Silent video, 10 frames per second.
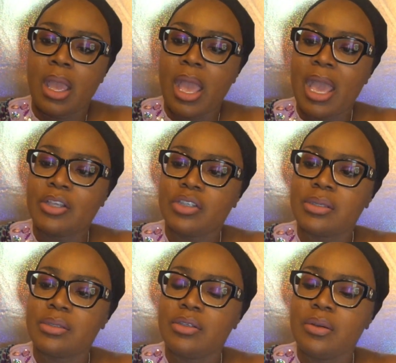And
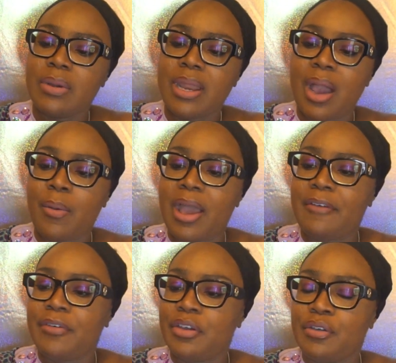just do it
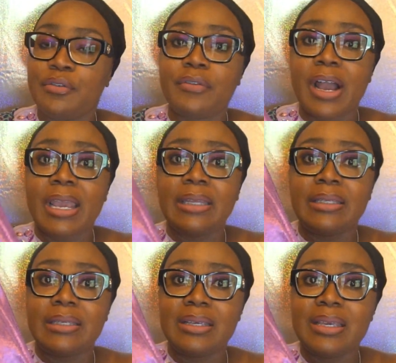however you
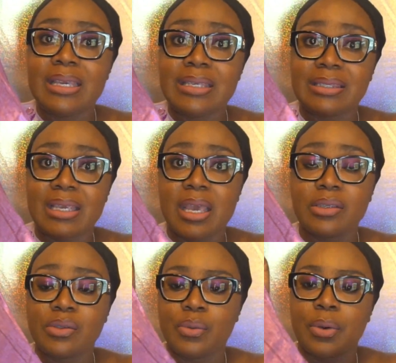find
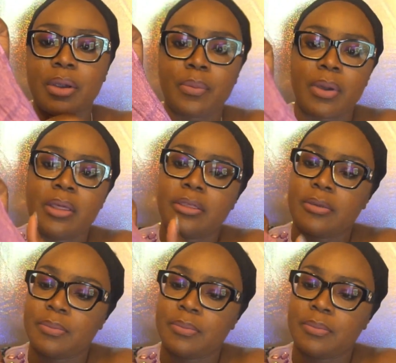easiest to work with.